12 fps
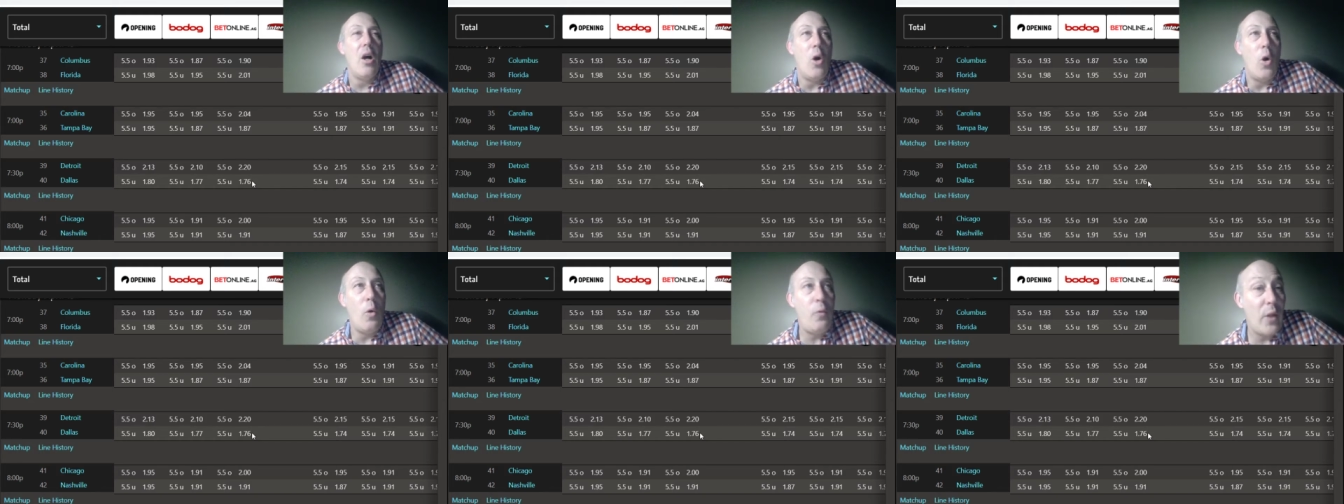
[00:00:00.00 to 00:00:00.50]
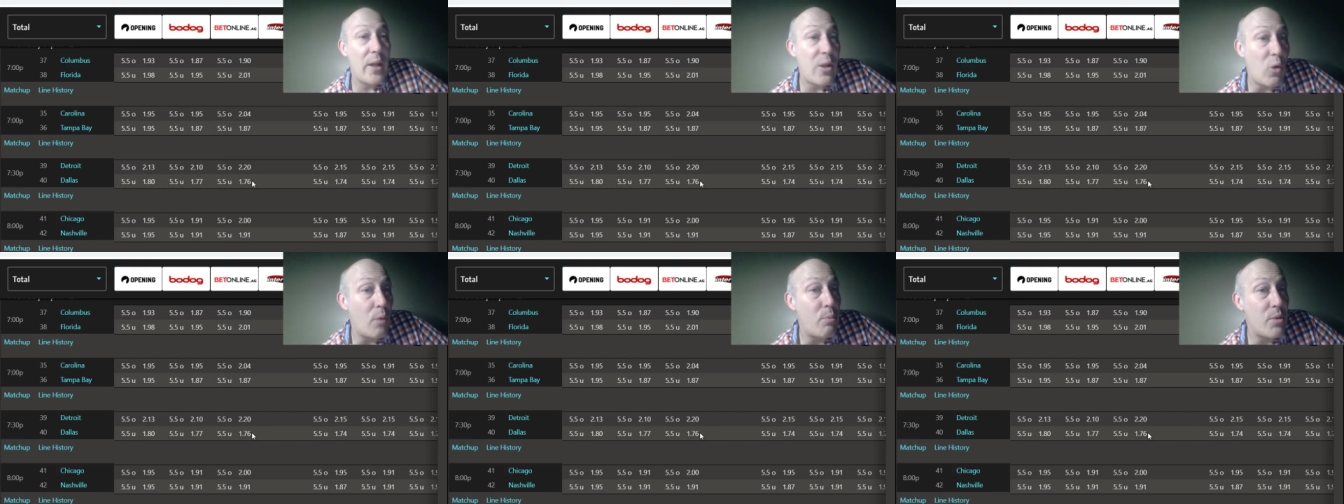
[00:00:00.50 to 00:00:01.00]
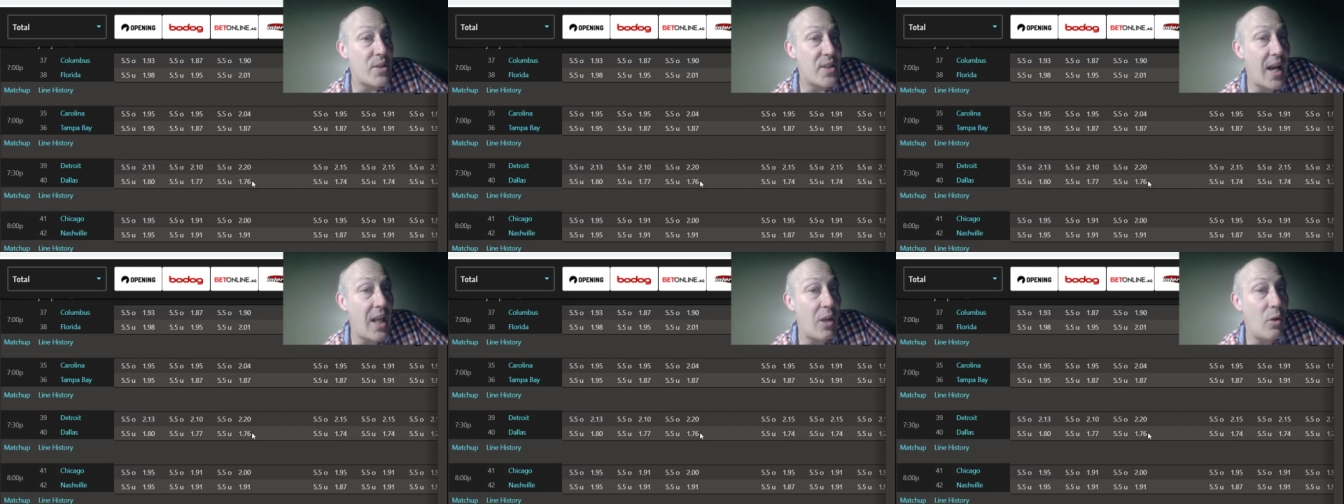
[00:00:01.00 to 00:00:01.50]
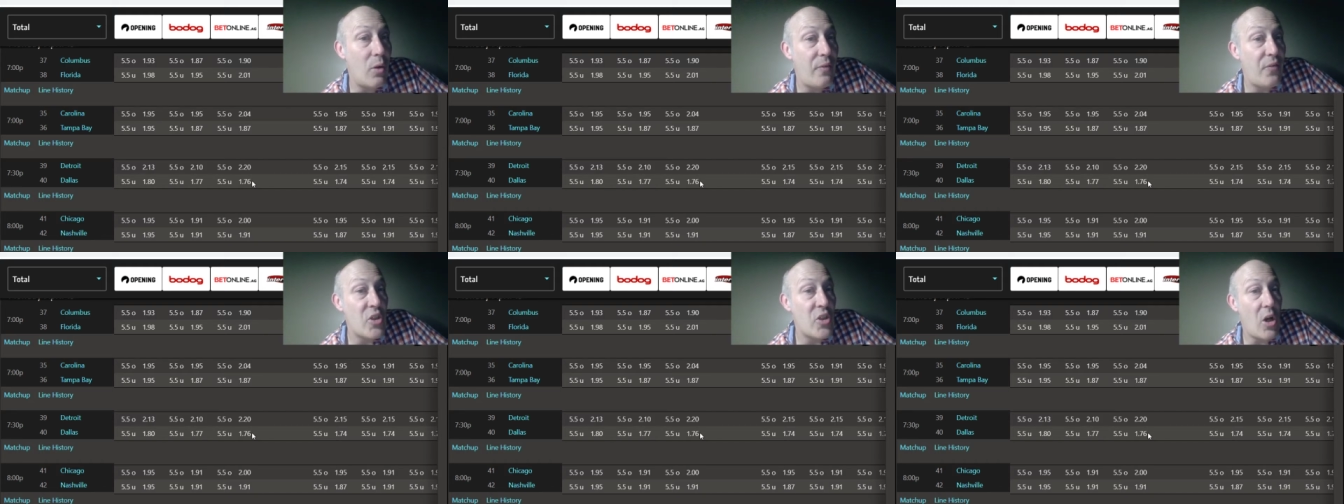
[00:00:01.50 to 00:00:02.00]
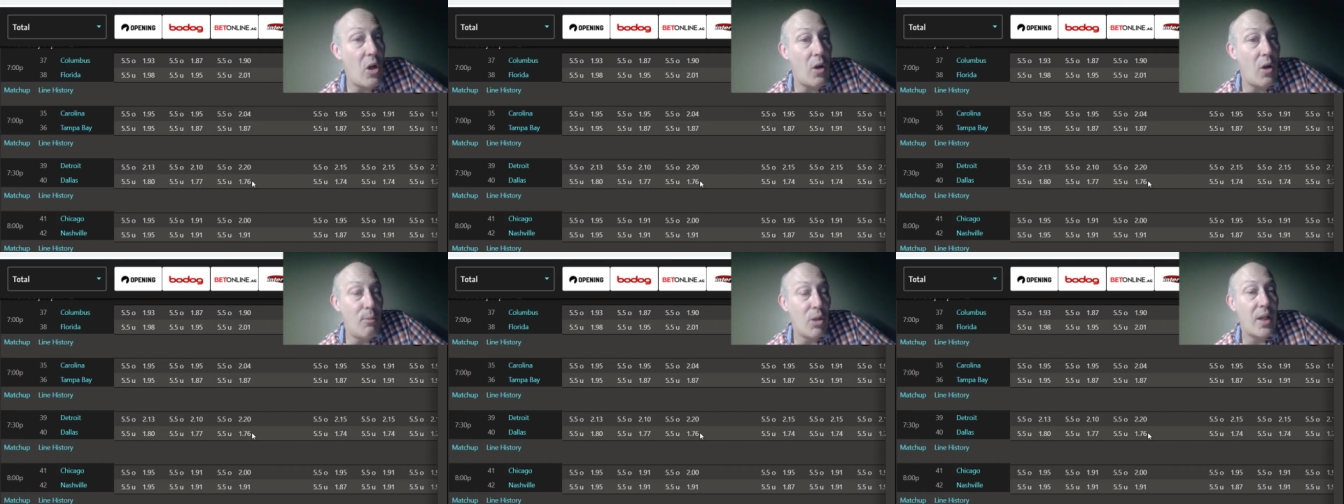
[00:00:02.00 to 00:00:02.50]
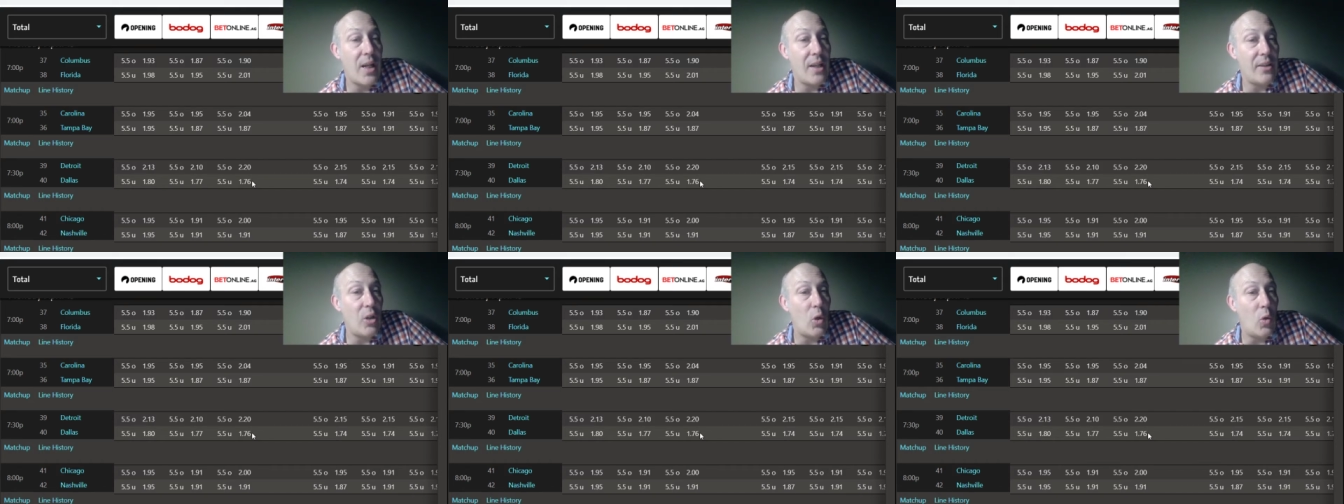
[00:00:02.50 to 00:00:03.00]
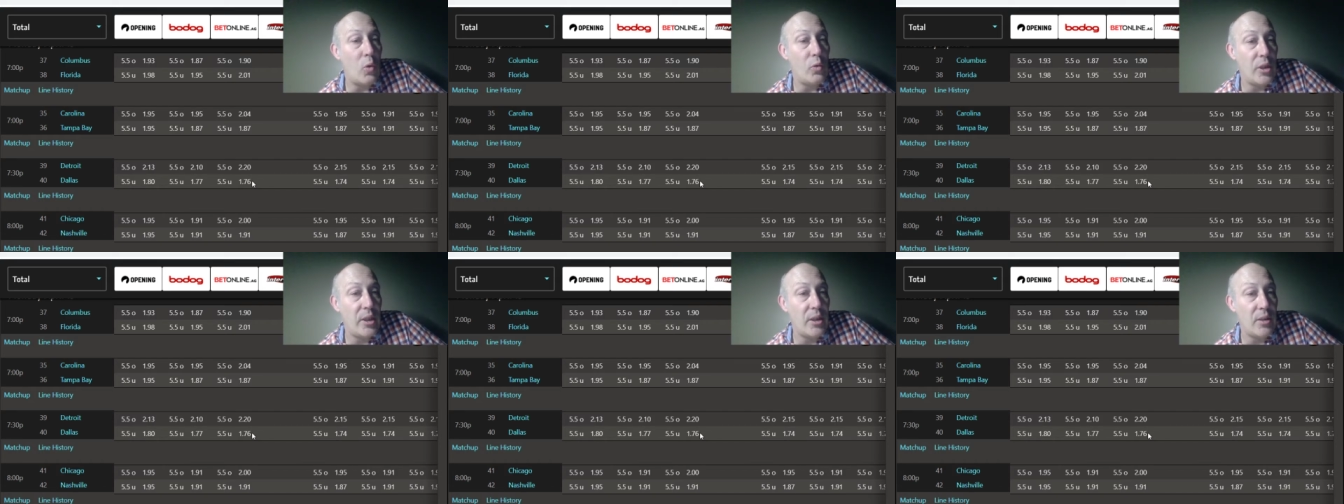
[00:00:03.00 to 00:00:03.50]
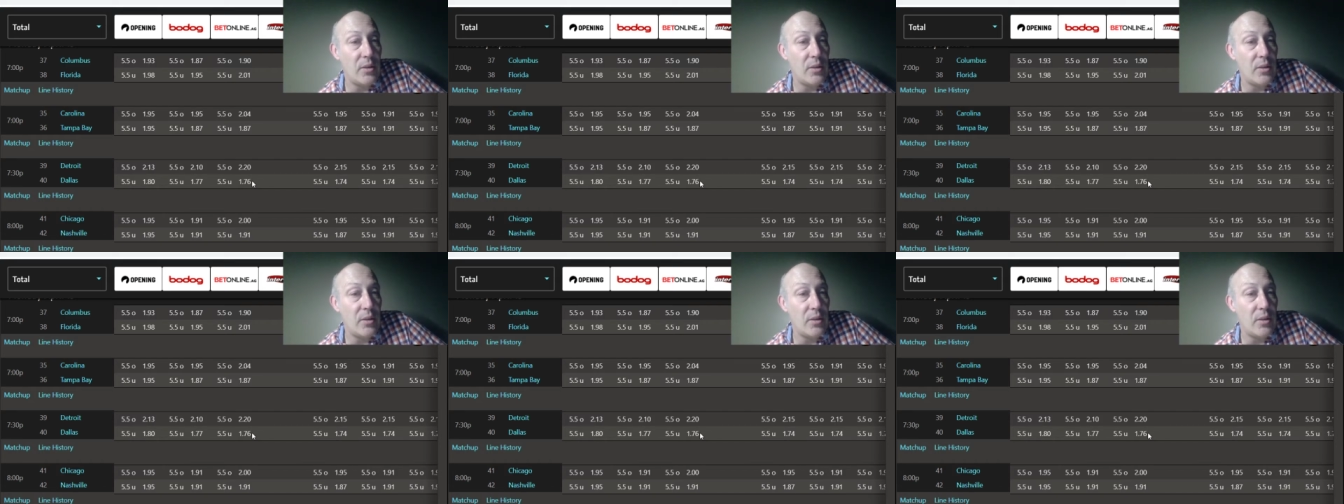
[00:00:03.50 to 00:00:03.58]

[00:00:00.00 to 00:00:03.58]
hopefully Korpisalo. If so, I'm looking at the over here.